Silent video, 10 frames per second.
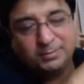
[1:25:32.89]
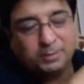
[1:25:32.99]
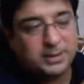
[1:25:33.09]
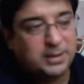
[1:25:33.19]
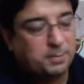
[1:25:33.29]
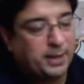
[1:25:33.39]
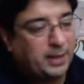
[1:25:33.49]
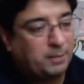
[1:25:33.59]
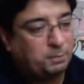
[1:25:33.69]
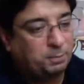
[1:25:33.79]
personal
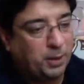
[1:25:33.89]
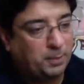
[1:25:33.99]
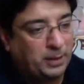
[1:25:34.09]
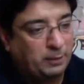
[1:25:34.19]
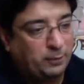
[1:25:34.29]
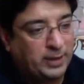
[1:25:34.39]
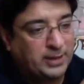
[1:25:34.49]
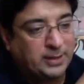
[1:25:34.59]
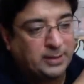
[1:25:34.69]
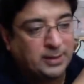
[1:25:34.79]
branding probably weighs
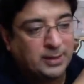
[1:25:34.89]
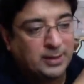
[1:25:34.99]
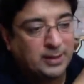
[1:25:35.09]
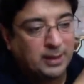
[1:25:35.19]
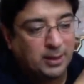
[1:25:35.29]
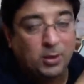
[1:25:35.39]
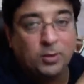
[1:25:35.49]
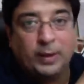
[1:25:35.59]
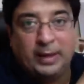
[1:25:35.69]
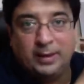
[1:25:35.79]
in a
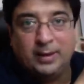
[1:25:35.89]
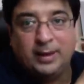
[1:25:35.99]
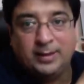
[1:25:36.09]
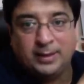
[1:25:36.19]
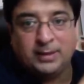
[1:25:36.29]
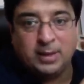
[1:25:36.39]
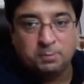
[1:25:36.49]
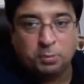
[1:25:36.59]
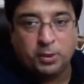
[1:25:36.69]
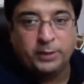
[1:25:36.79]
long way. And at
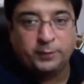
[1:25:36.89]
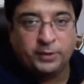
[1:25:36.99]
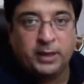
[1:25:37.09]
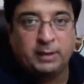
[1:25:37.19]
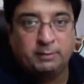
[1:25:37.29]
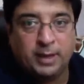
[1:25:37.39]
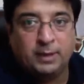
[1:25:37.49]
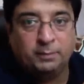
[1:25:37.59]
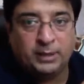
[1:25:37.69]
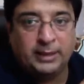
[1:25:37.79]
some point of time,
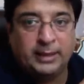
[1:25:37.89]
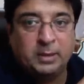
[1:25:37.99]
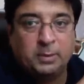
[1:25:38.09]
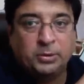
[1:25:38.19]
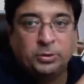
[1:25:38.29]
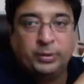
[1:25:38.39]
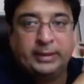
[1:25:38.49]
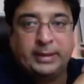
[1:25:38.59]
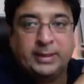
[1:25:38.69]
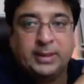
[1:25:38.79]
I'm thinking about doing
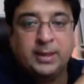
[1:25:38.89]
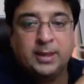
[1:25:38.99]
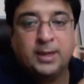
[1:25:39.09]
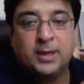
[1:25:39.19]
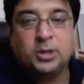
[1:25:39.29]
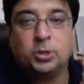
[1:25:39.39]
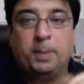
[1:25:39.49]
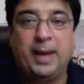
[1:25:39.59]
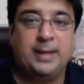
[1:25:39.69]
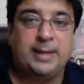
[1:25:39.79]
this. So
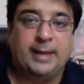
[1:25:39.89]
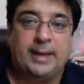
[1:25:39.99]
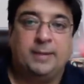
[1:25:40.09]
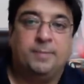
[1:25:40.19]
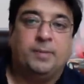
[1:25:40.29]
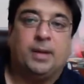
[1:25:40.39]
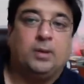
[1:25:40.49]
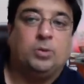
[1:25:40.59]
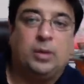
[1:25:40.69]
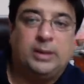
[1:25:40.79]
backlinking,
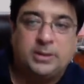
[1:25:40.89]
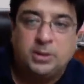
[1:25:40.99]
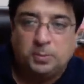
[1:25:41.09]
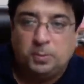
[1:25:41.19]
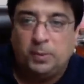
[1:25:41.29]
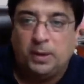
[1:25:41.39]
Google does not